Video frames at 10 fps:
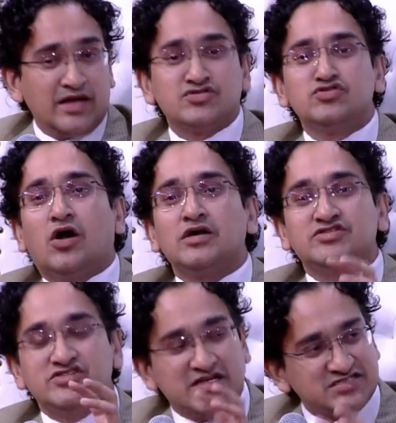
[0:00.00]
it's not
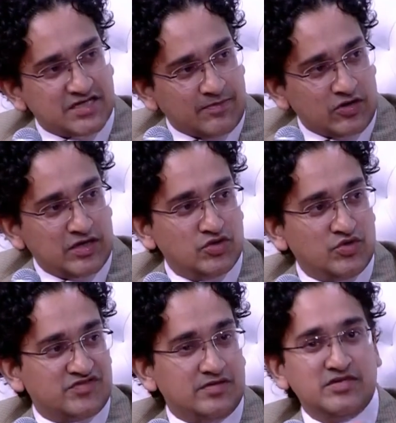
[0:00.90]
just about
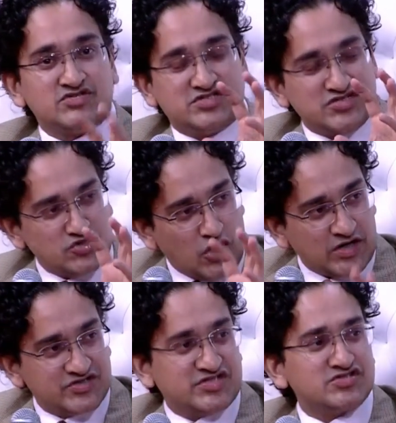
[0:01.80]
Hinduism, it's just
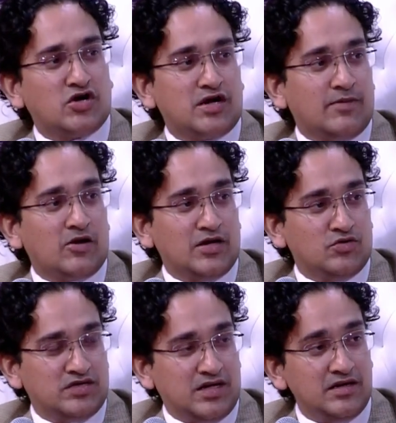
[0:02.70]
not about
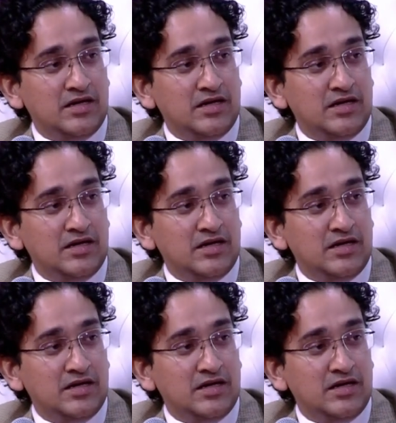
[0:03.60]
Ayodhya.